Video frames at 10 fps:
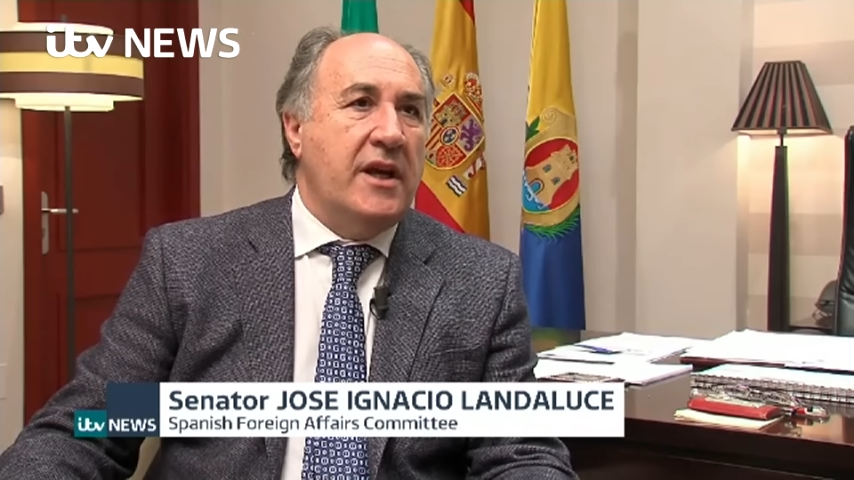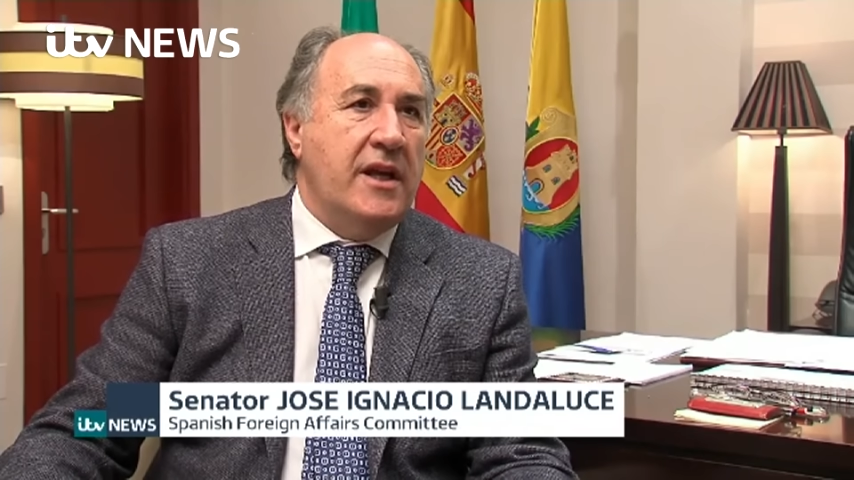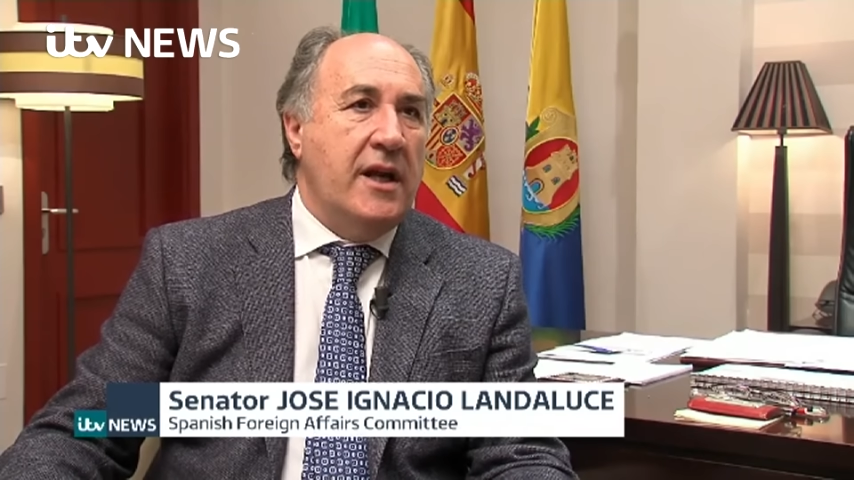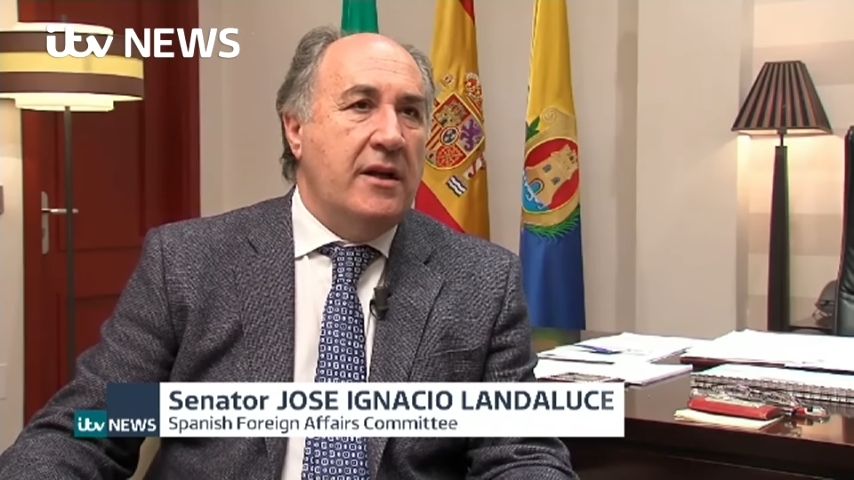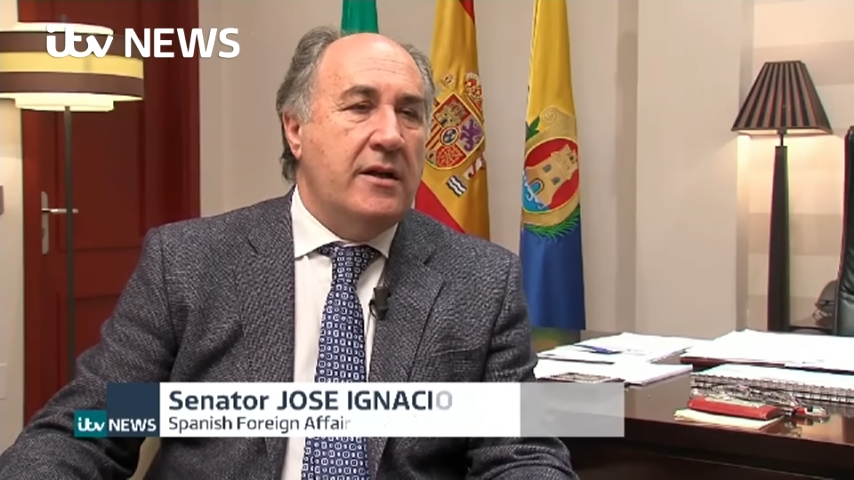
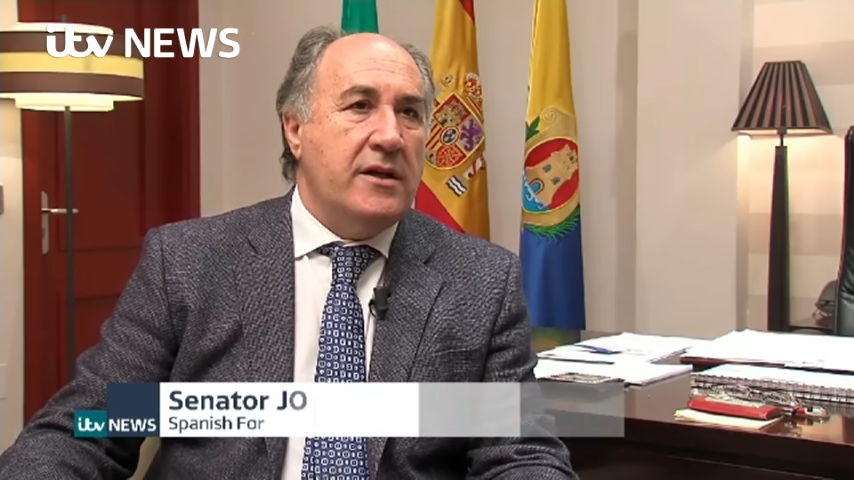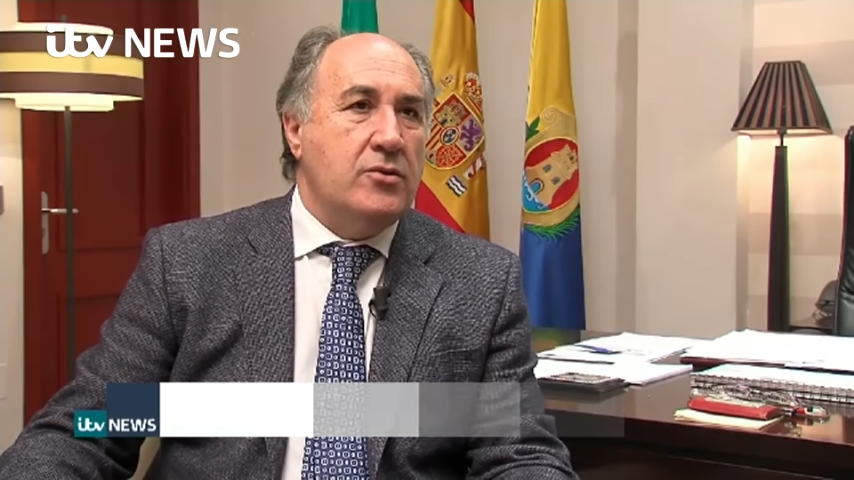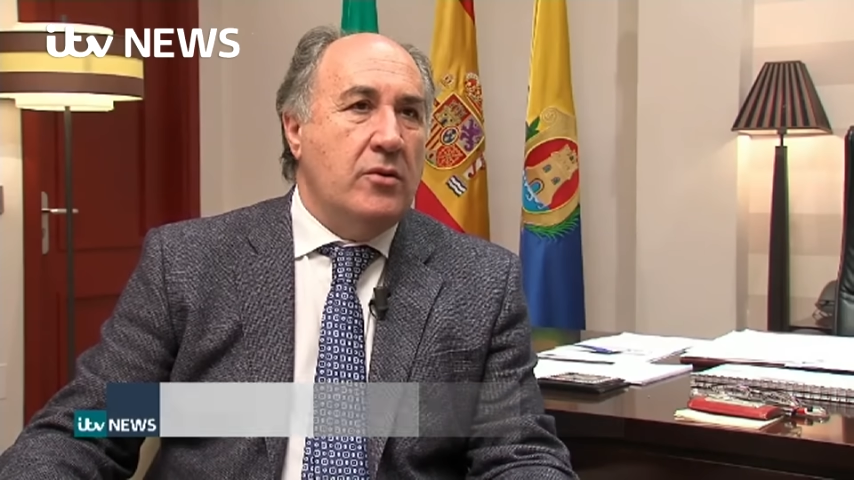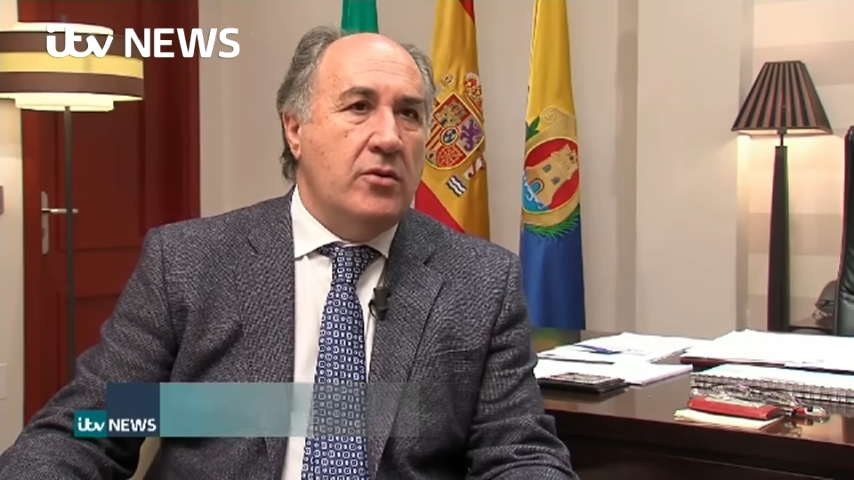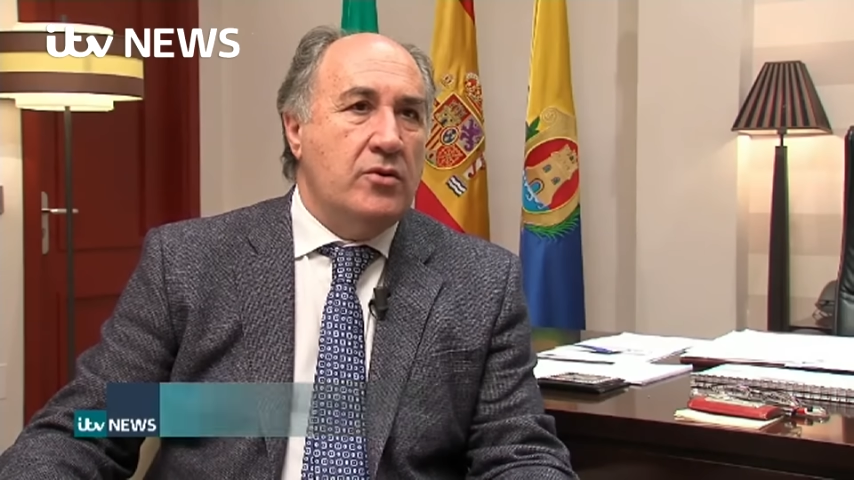control the
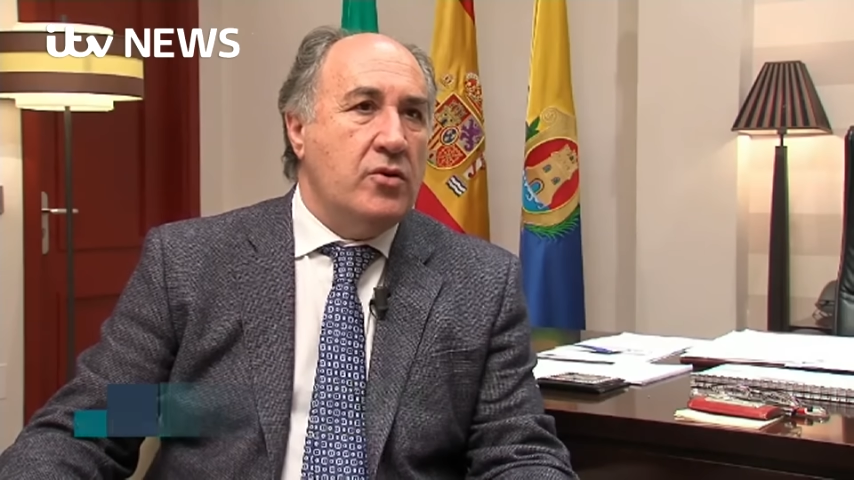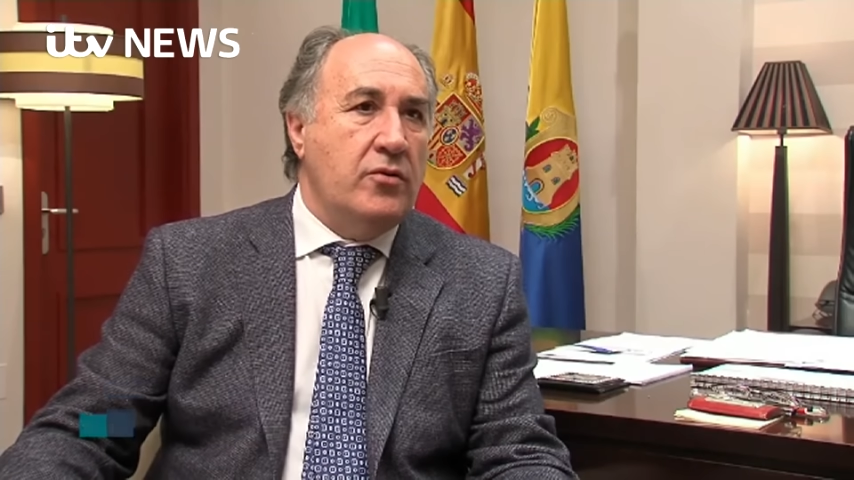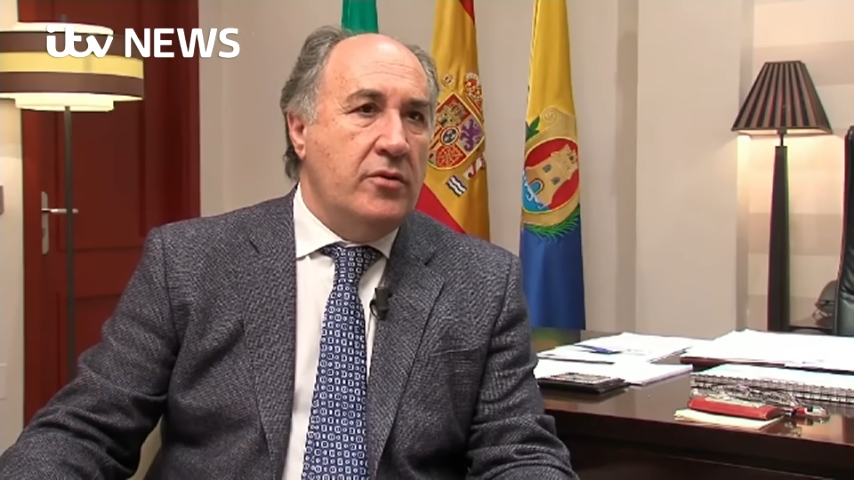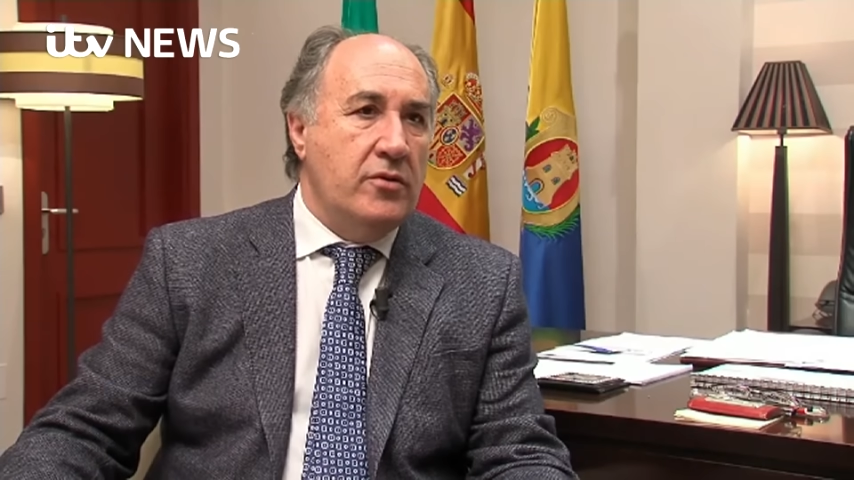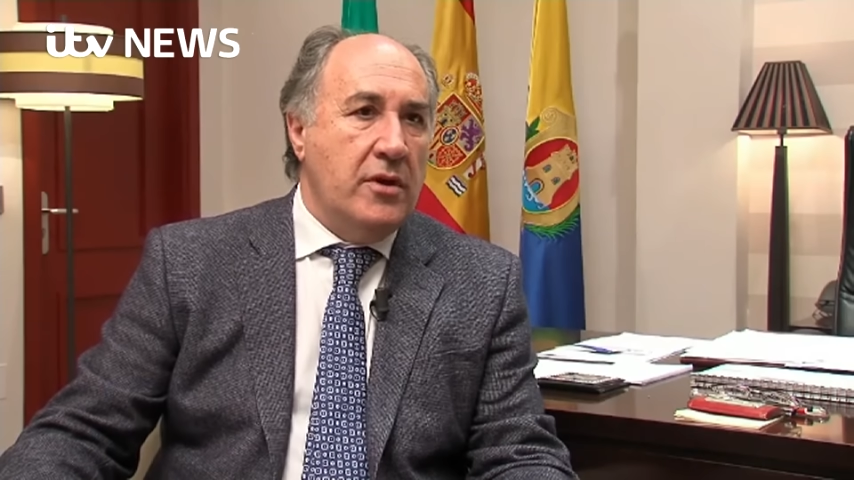southern
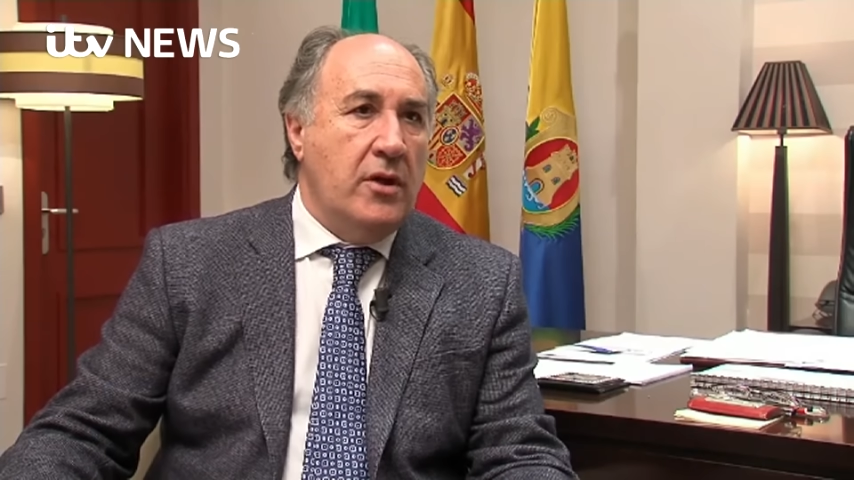border.